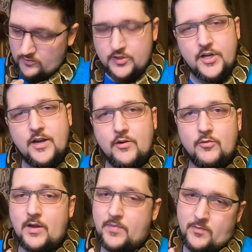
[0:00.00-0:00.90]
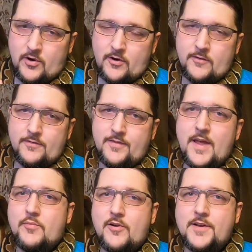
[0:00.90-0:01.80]
Lucia here will not be a part of
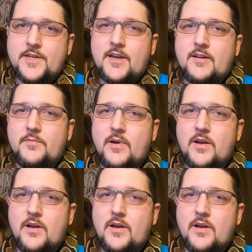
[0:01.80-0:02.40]
that project,